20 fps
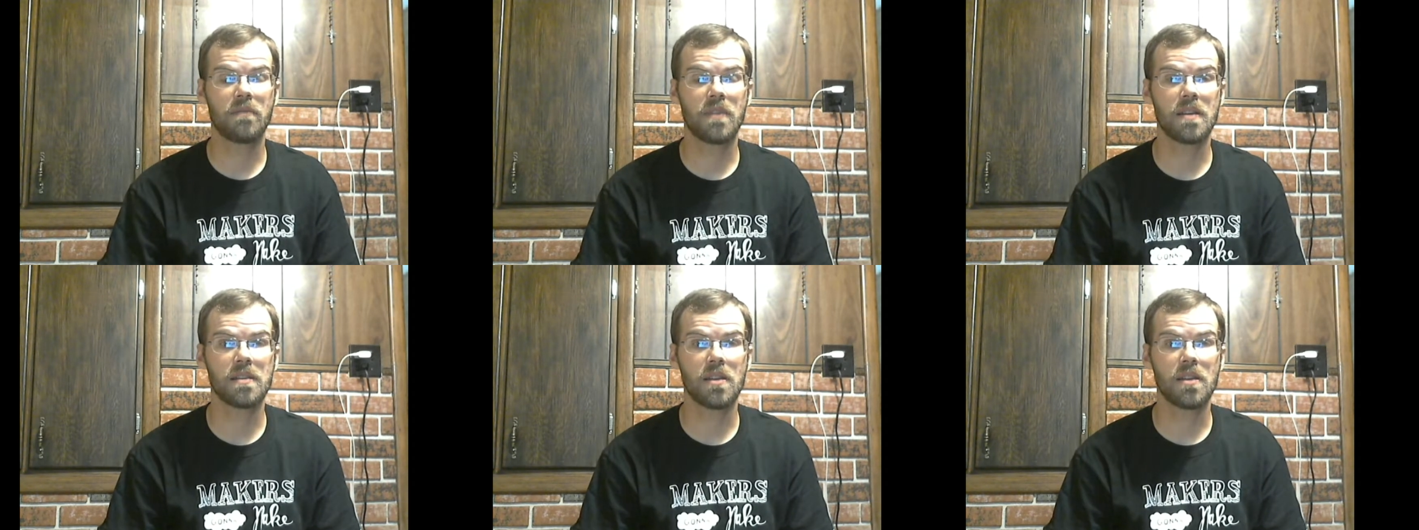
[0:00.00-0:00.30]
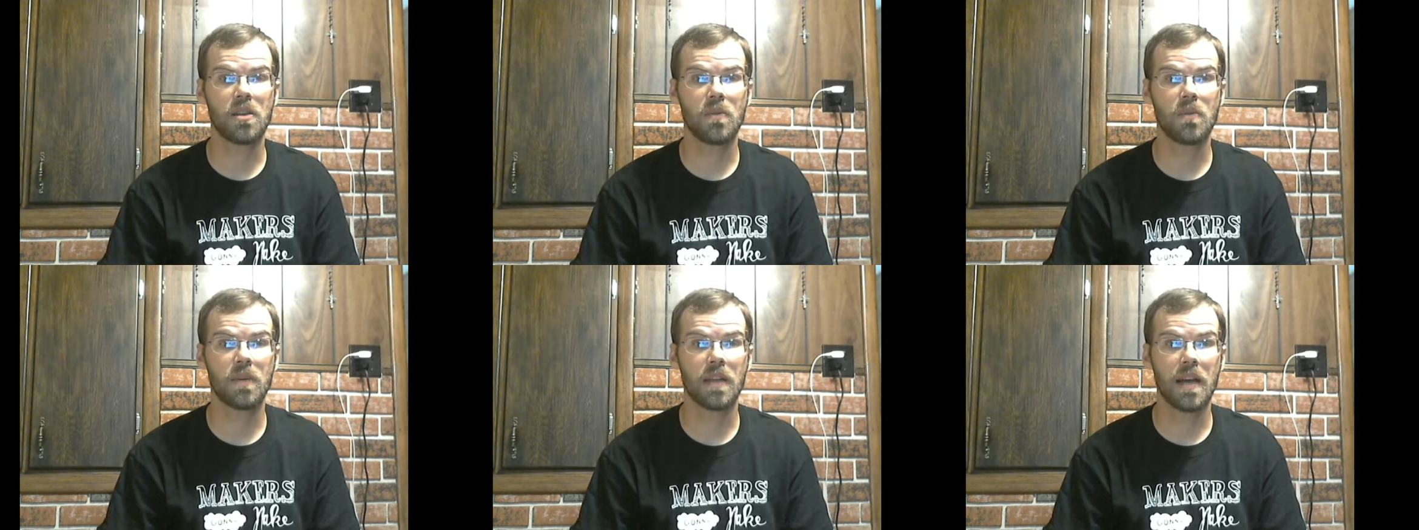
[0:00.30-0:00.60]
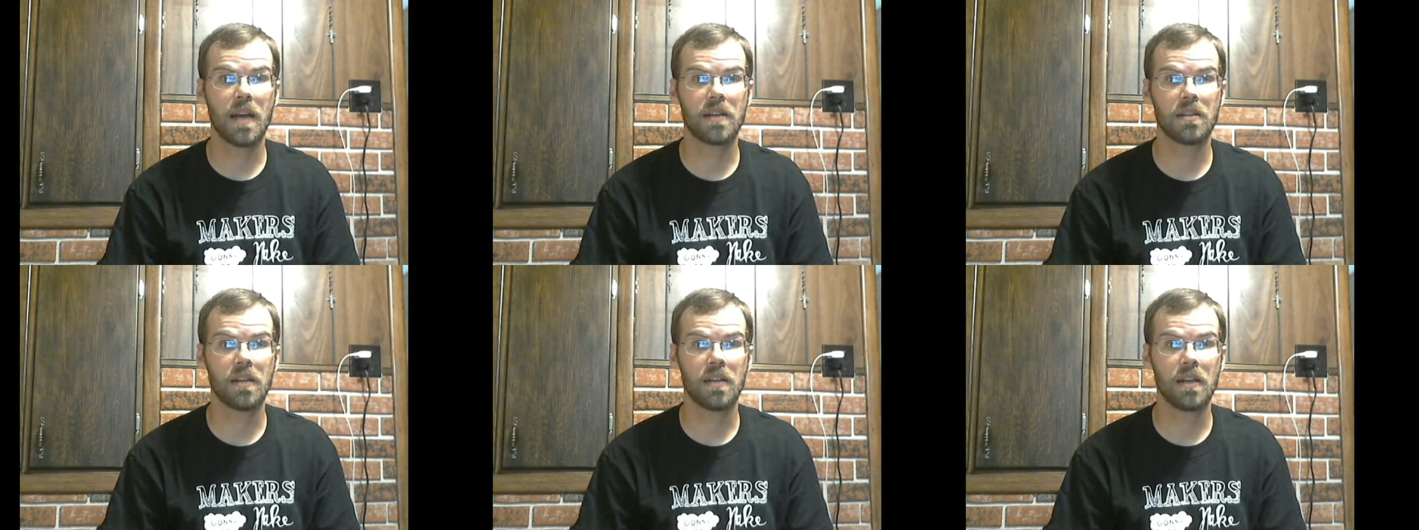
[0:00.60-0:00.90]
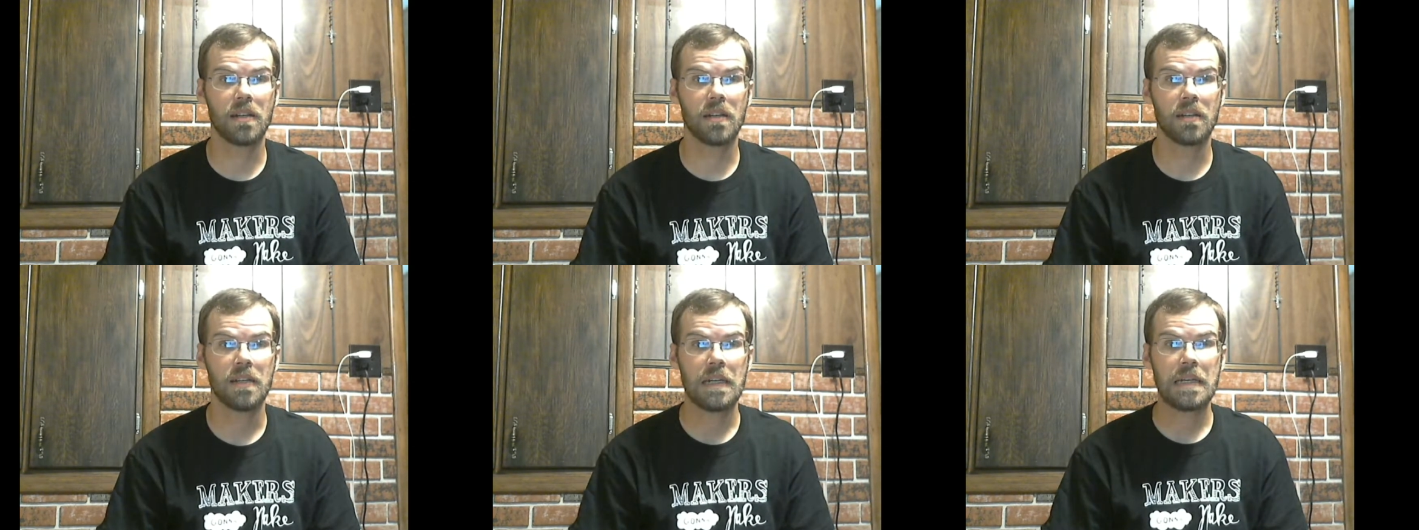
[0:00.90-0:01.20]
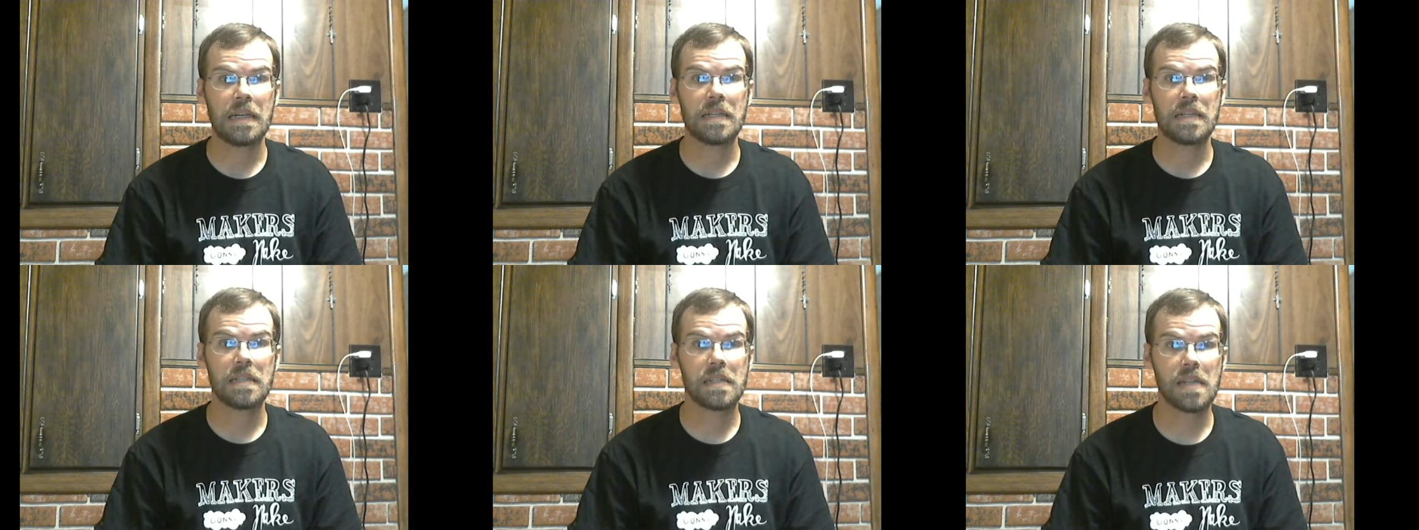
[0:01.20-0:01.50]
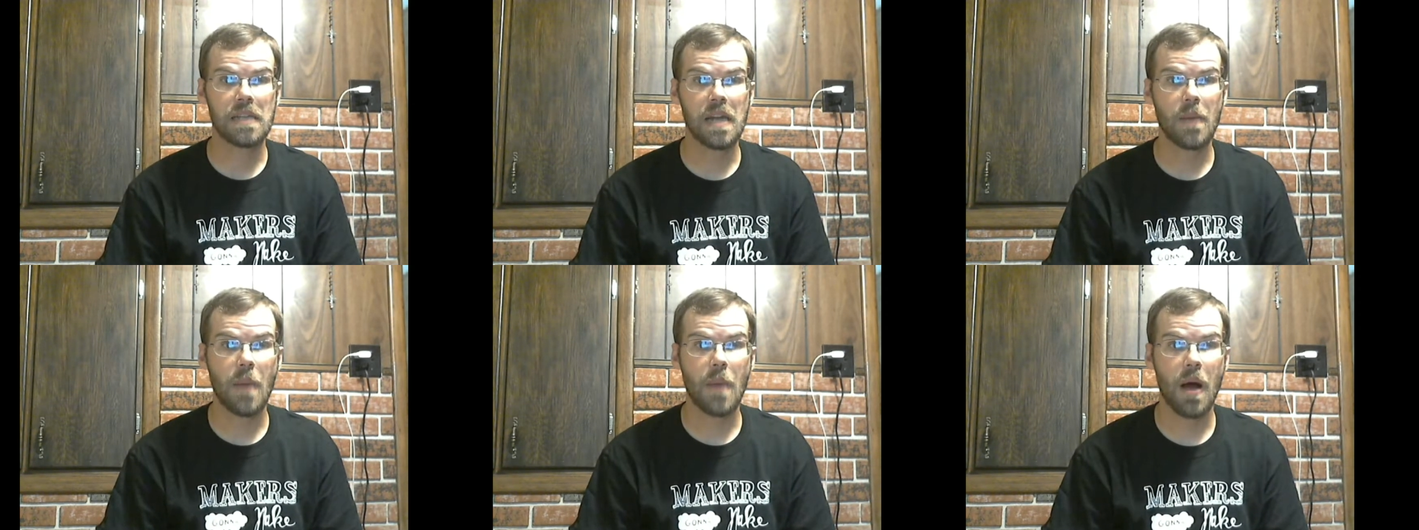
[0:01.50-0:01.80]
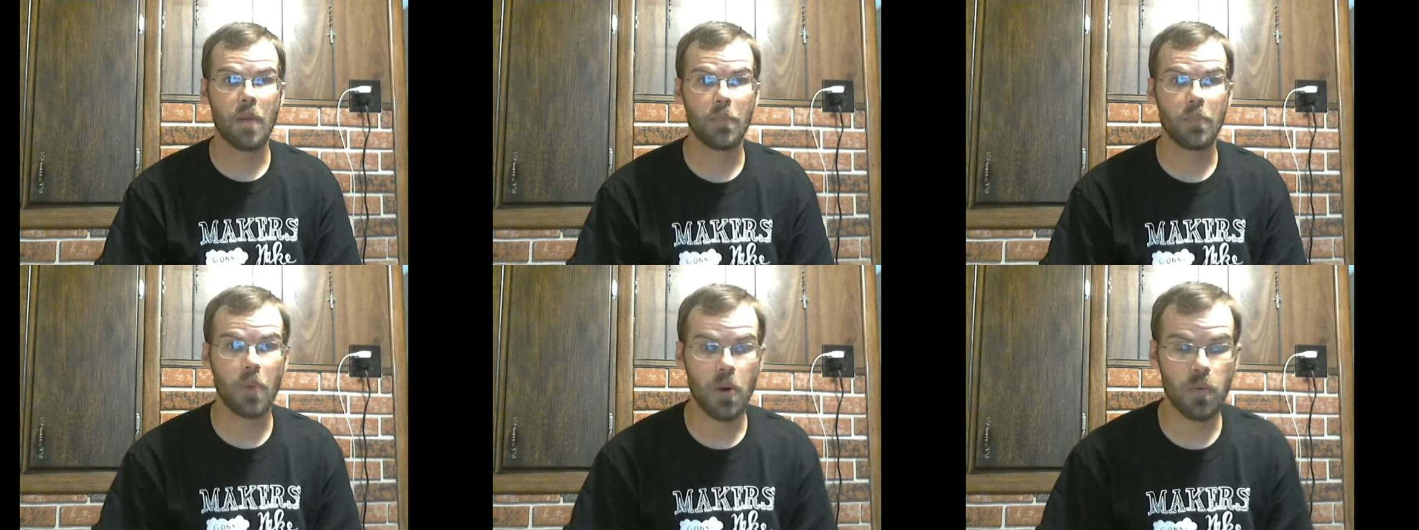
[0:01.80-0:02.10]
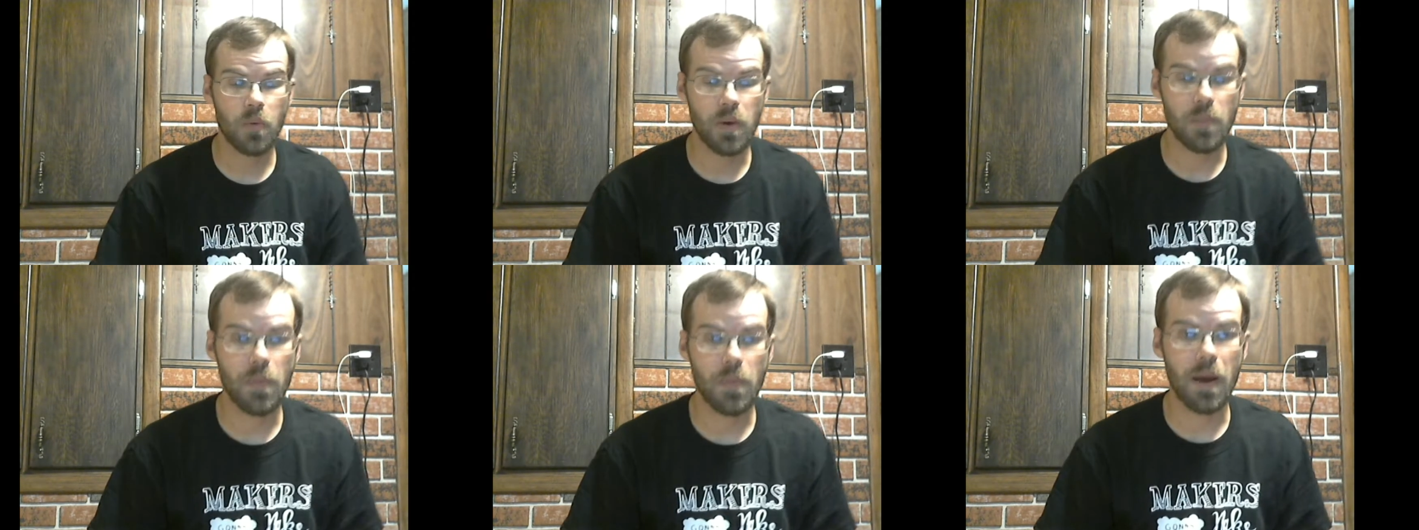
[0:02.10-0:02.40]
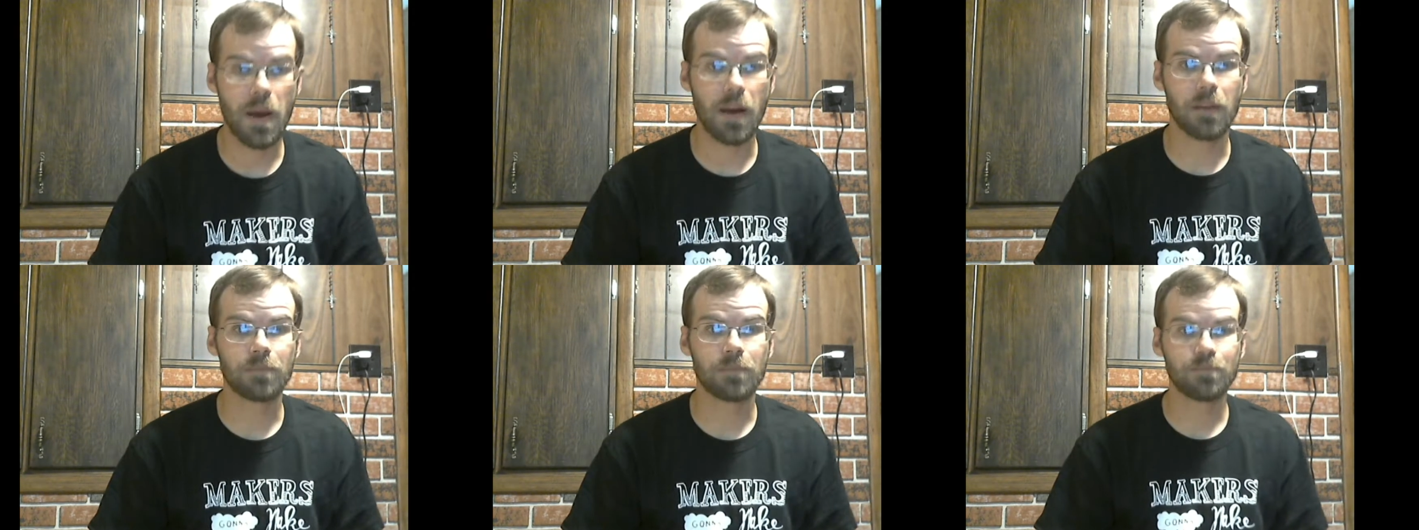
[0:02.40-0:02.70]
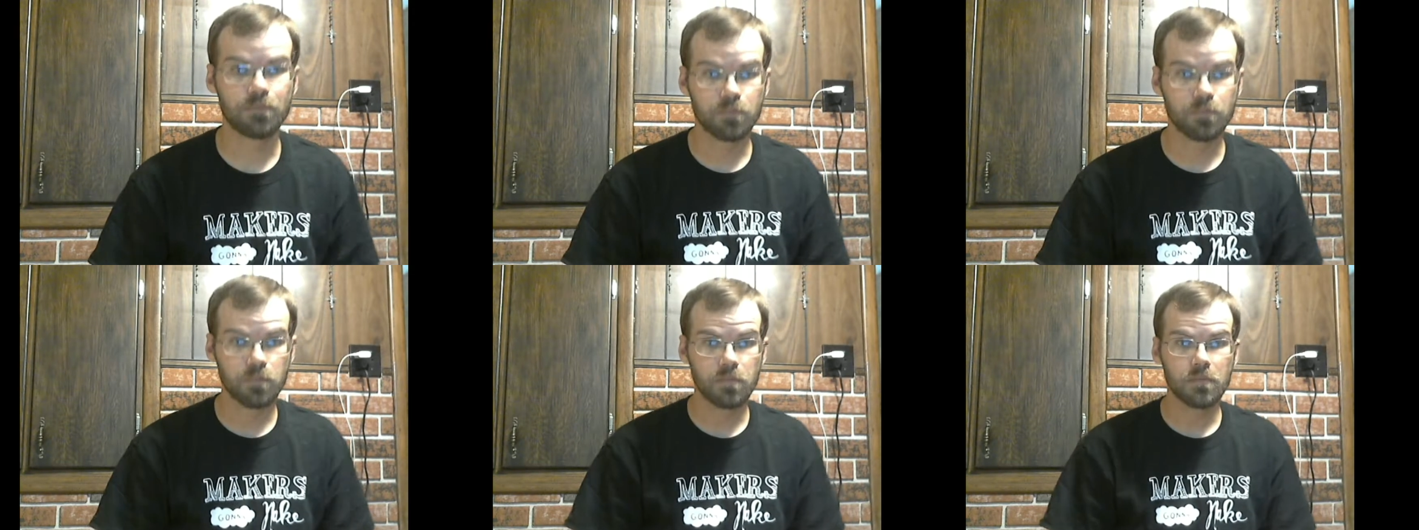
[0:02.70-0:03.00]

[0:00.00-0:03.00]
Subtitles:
of things that you would like to see about book repair.